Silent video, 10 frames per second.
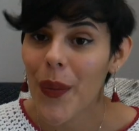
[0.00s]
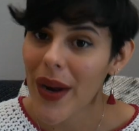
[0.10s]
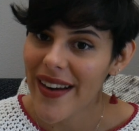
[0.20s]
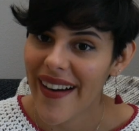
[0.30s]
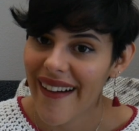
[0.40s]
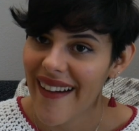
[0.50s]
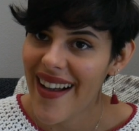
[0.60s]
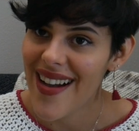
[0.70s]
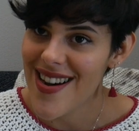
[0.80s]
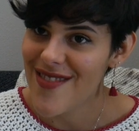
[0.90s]
winner
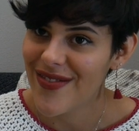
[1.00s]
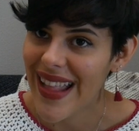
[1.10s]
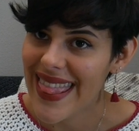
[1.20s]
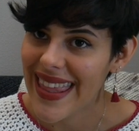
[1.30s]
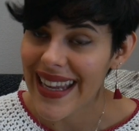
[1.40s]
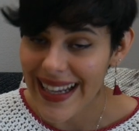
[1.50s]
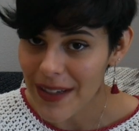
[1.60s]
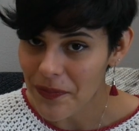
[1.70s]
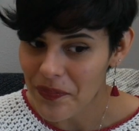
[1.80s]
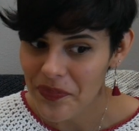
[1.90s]
of the